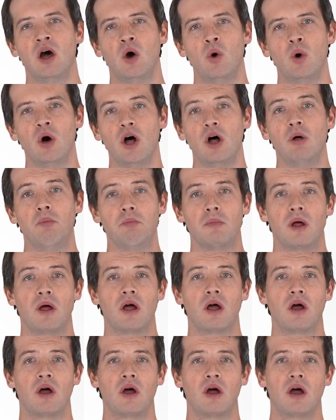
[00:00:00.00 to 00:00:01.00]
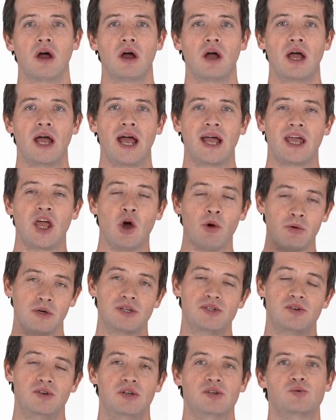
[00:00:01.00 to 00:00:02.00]
Well, at
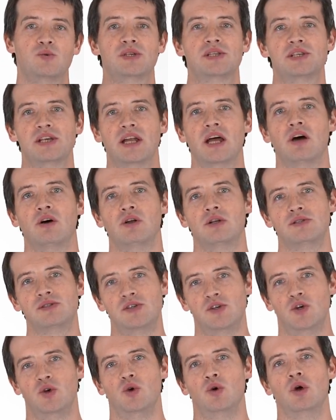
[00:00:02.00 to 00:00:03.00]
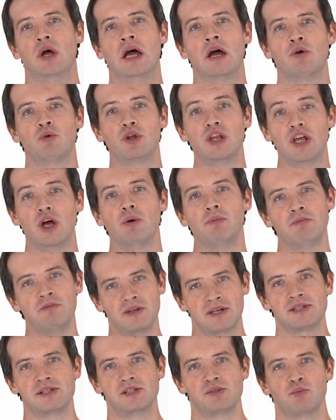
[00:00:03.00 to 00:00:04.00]
Kowabunga Studios, we set out to really help
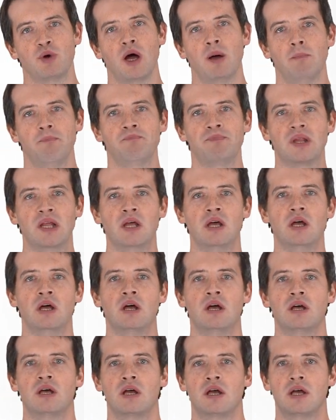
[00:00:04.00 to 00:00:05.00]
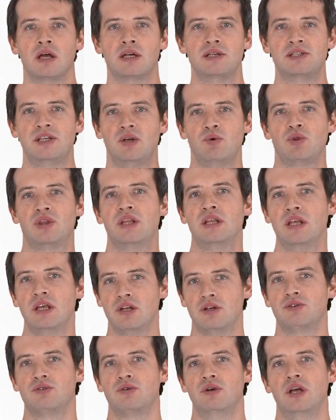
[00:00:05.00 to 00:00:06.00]
fix this problem. See, within the
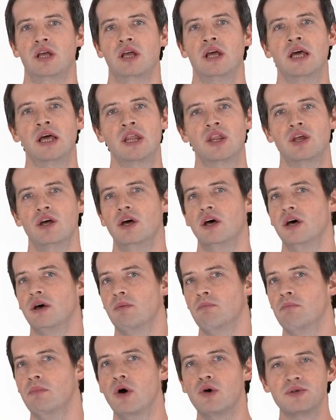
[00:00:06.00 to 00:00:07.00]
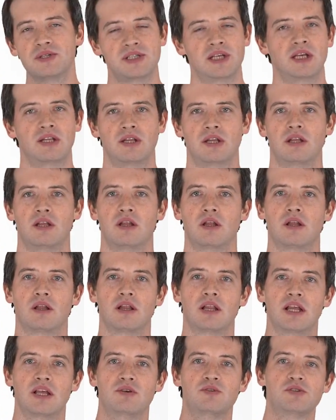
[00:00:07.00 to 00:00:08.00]
industry, the most thing that,
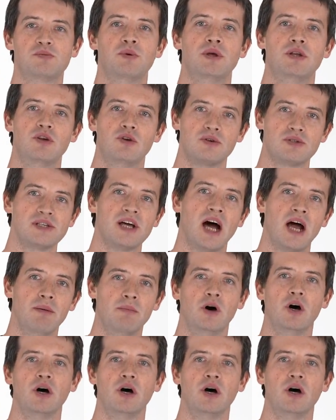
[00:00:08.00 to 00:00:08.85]
that you spend your time